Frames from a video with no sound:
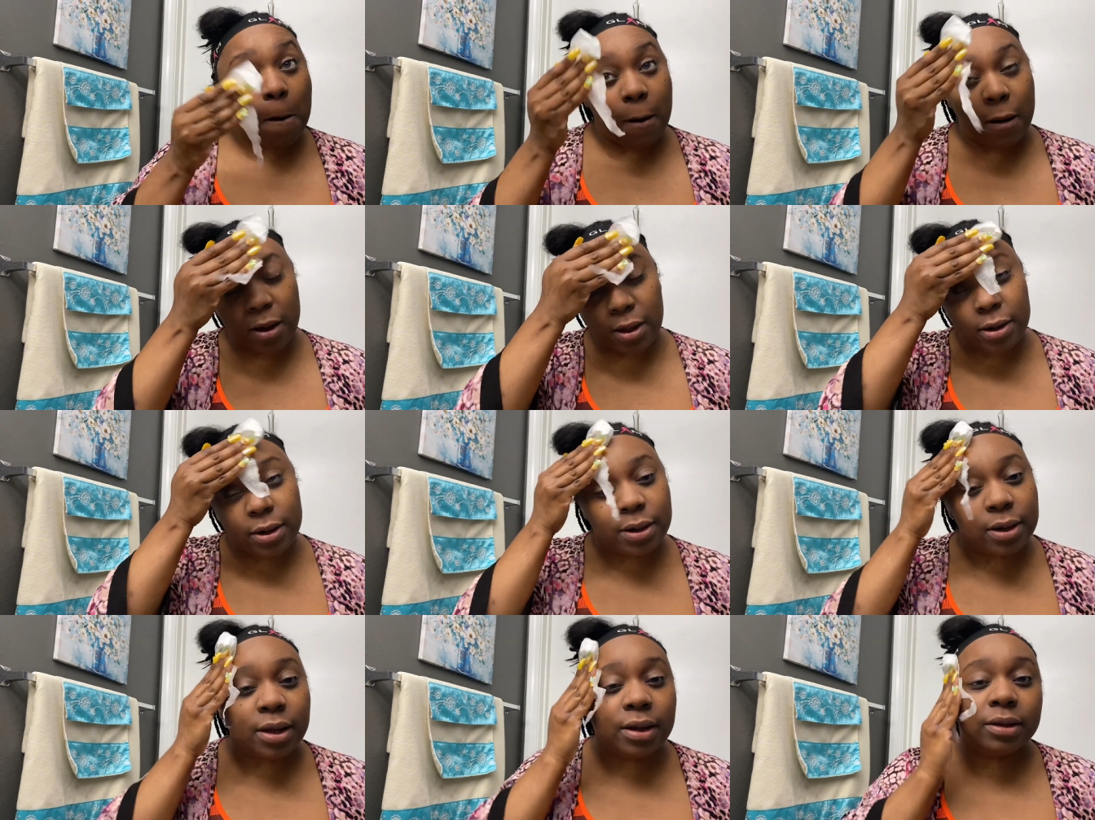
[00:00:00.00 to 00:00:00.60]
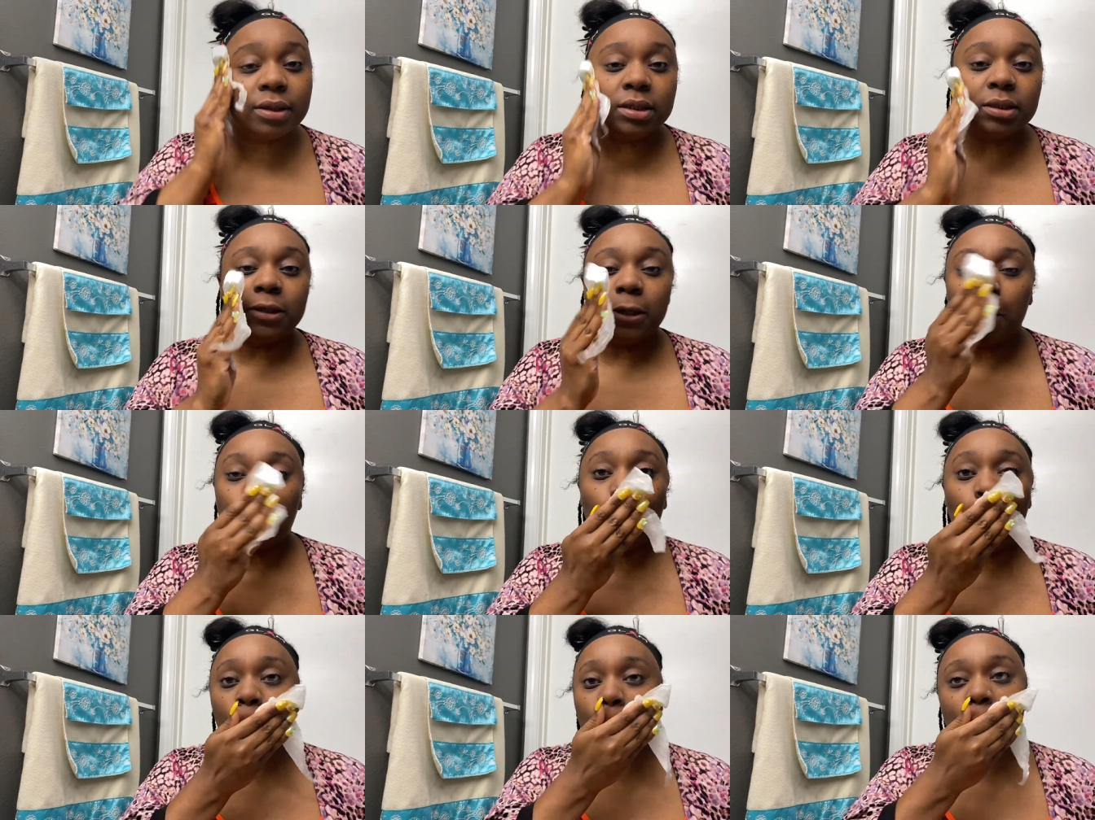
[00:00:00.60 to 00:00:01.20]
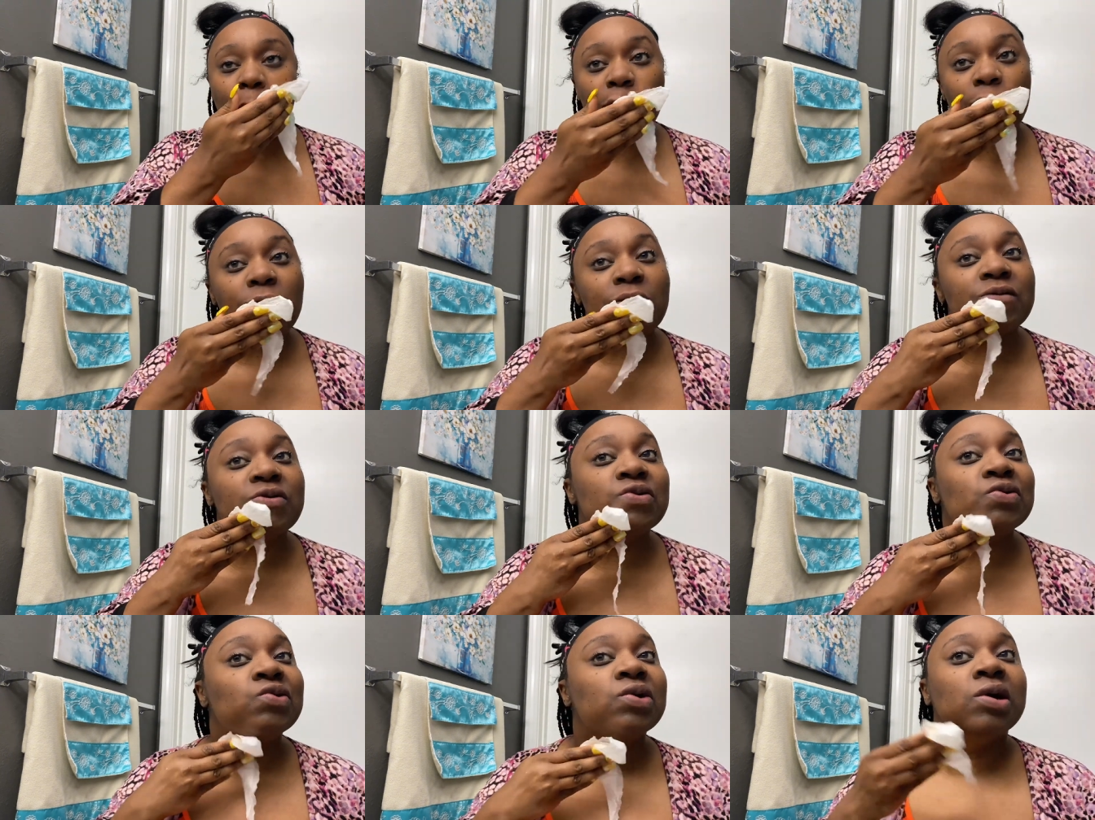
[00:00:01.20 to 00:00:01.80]
Got it all clean off.
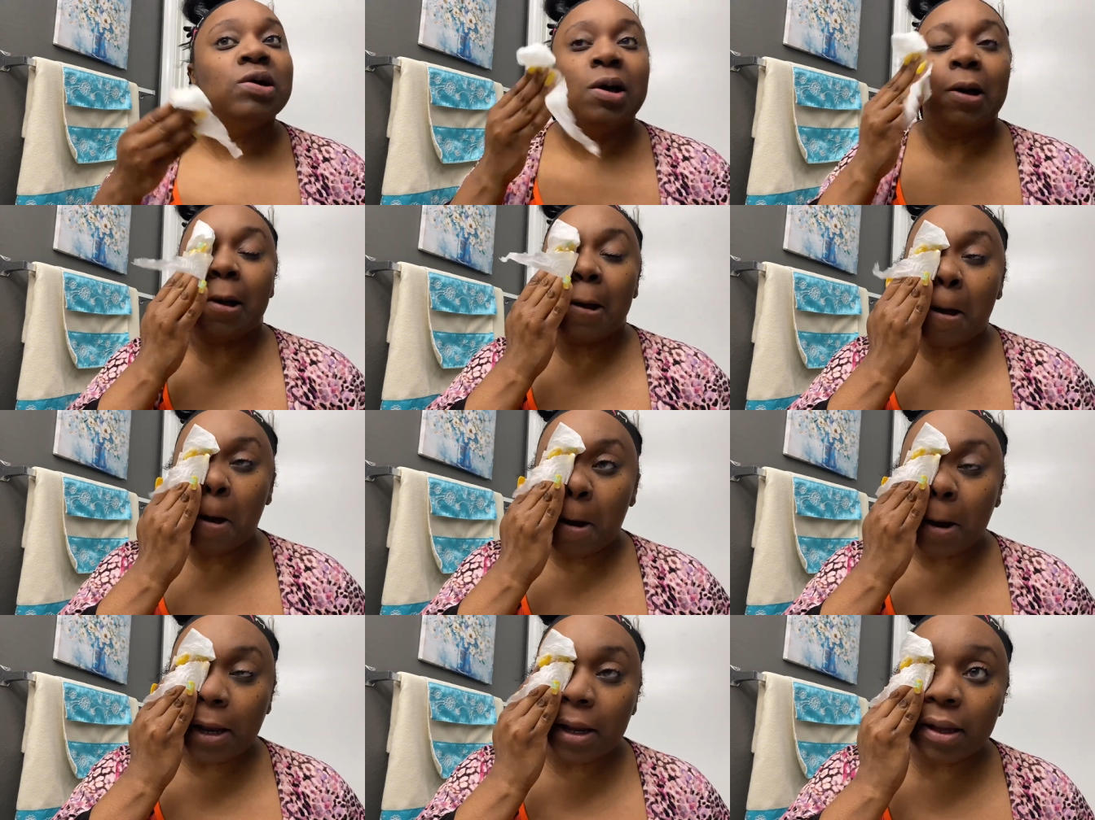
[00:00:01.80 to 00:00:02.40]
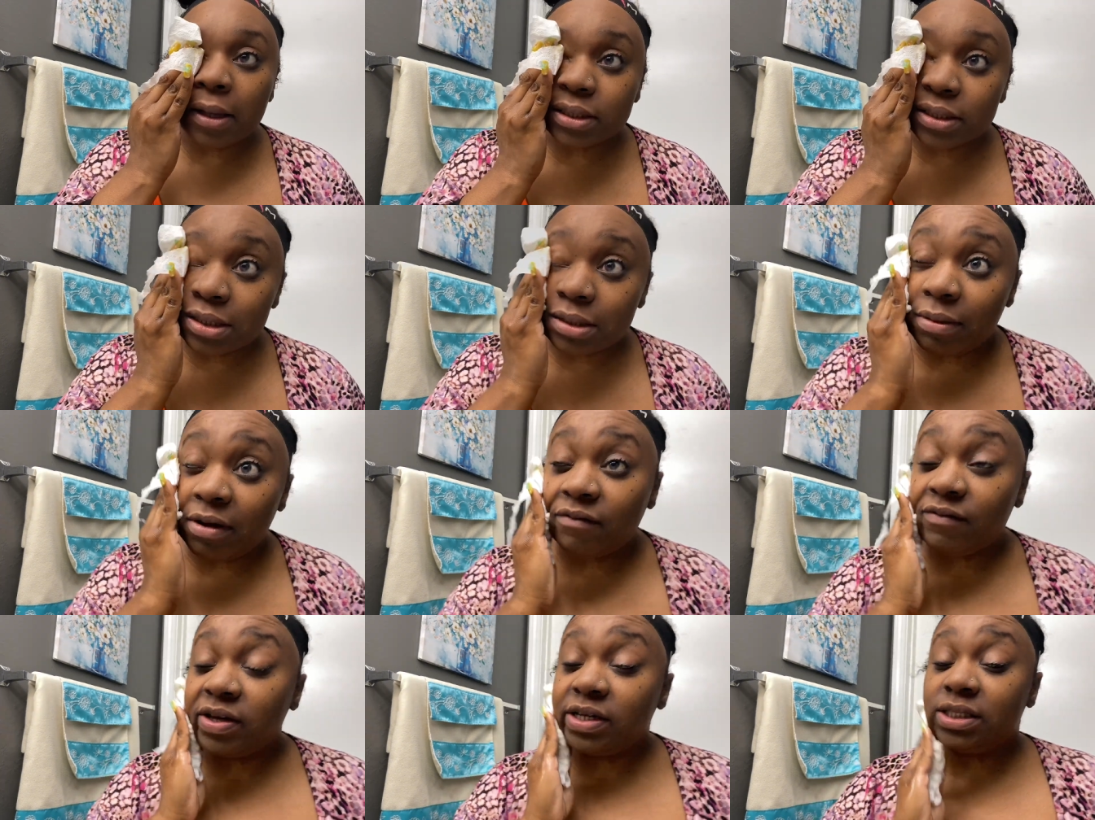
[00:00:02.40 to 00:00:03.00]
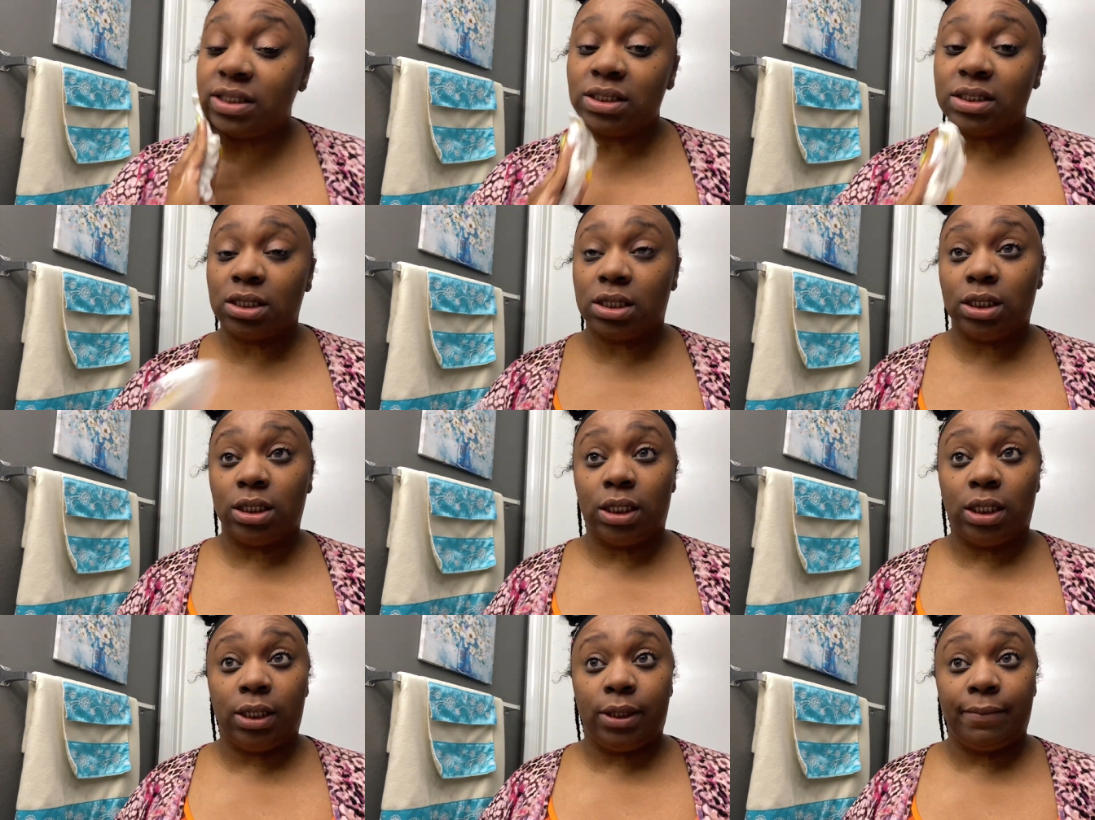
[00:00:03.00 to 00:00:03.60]
Alright, y'all, so my face is
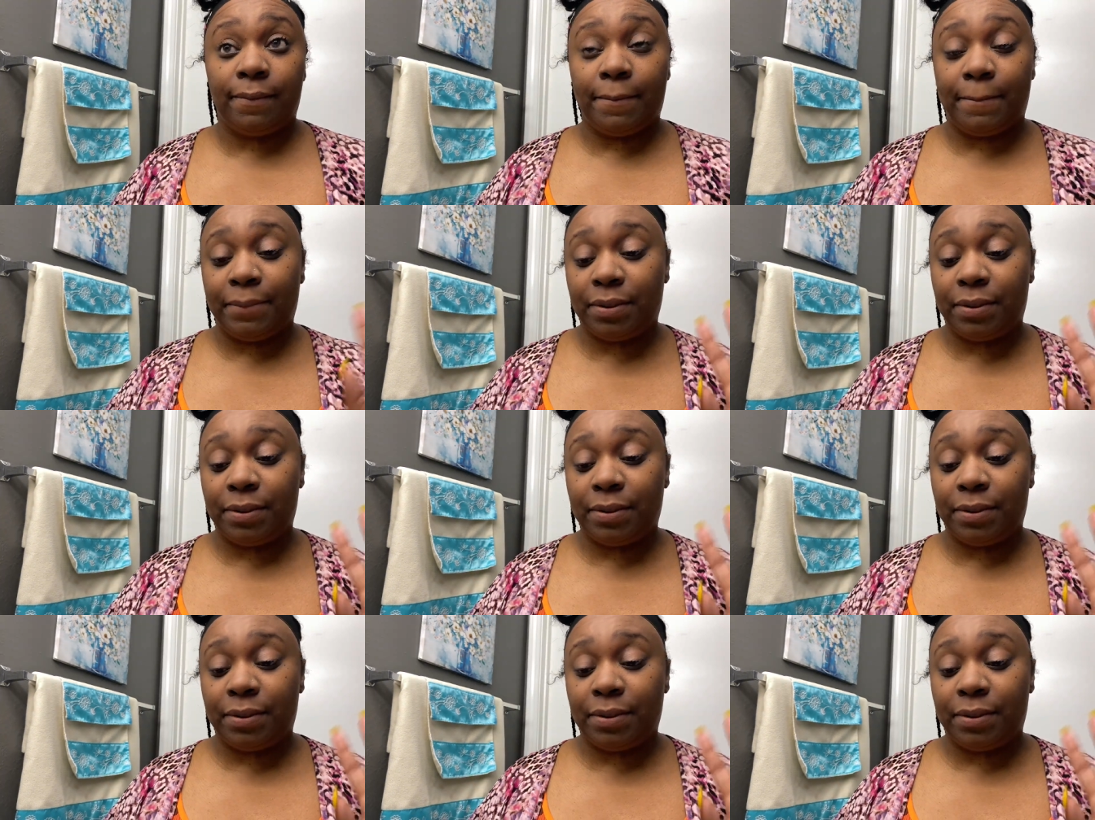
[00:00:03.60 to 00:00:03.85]
clean,